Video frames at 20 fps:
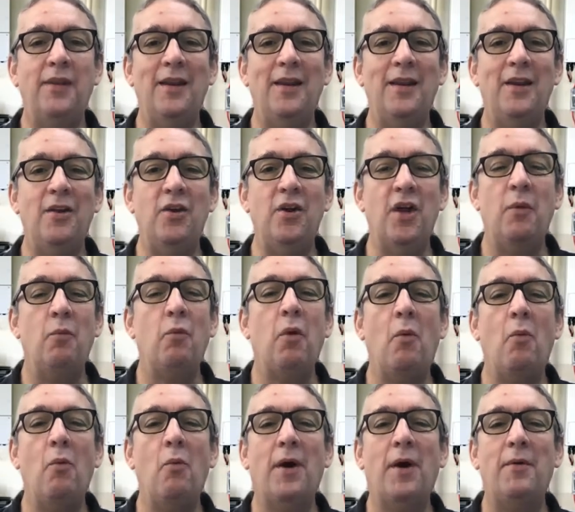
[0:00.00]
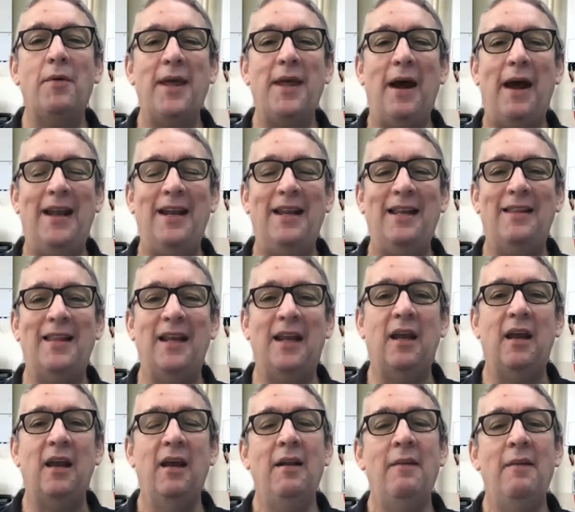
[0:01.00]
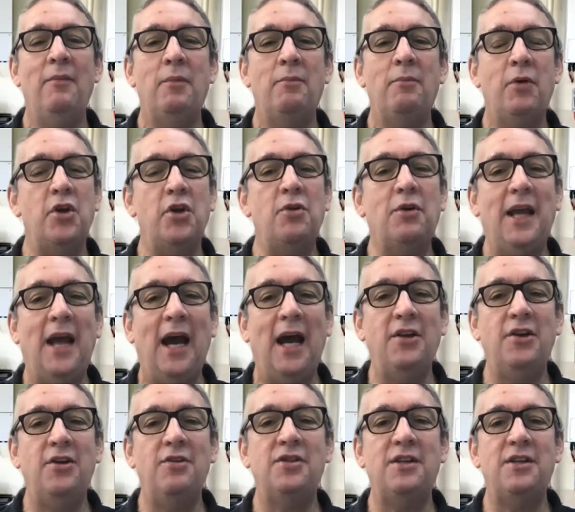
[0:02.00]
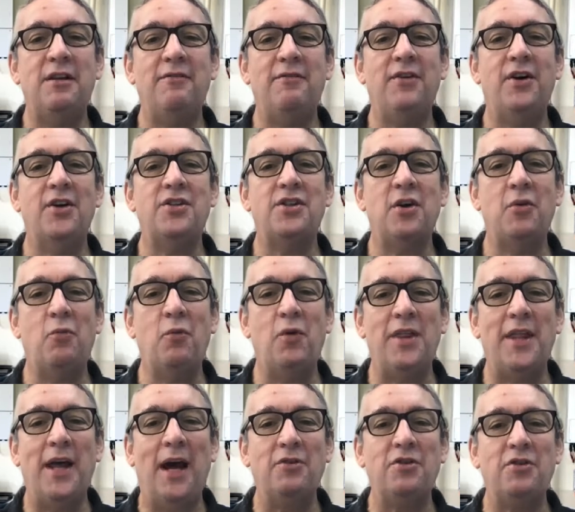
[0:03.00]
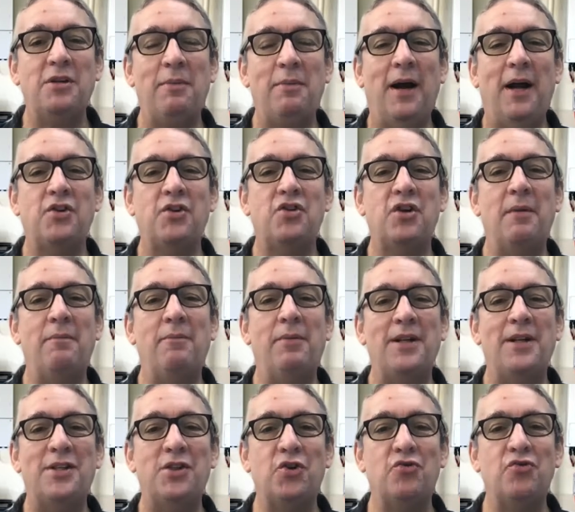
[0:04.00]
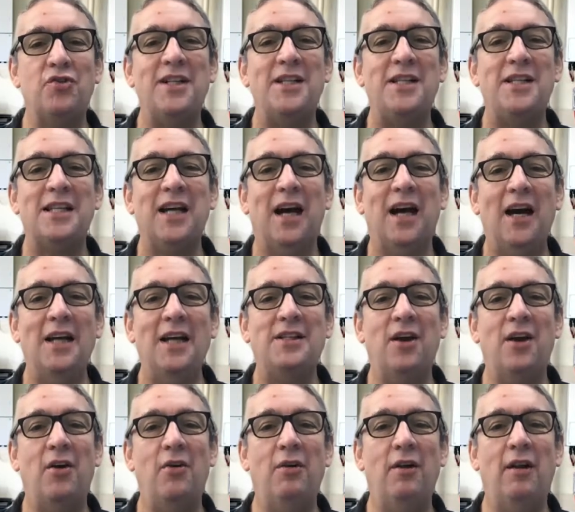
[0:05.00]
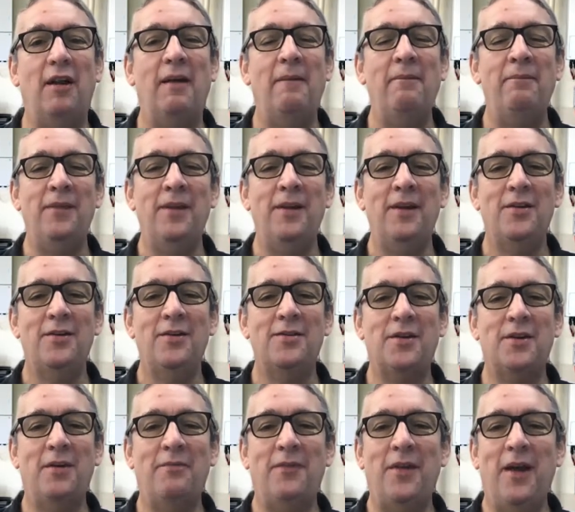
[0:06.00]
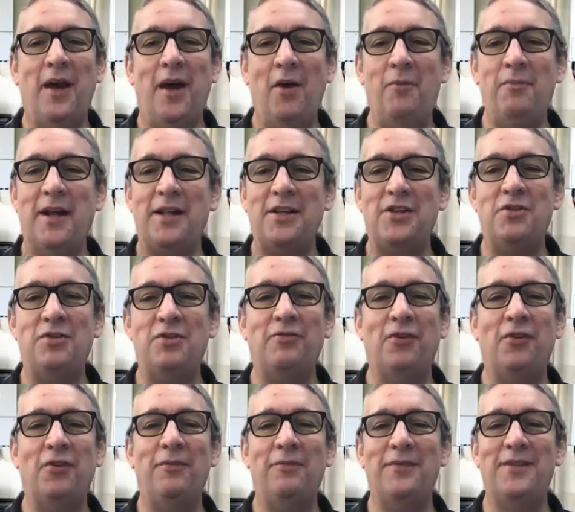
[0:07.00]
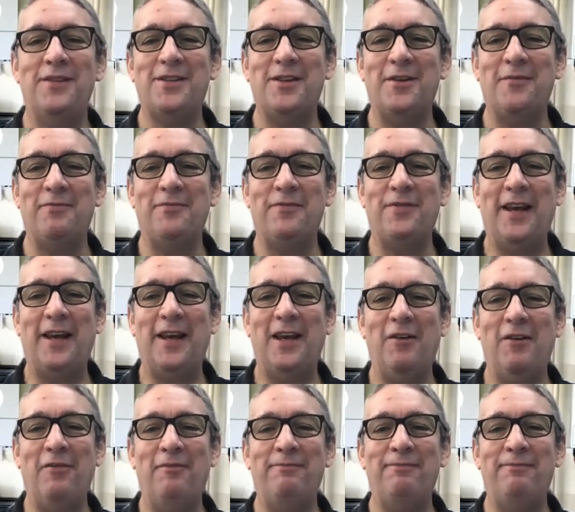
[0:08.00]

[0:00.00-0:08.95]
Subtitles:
It won't work without anything. But you can use the inverter without a battery, but it's grid-tied only. So I hope that's useful. So thank you.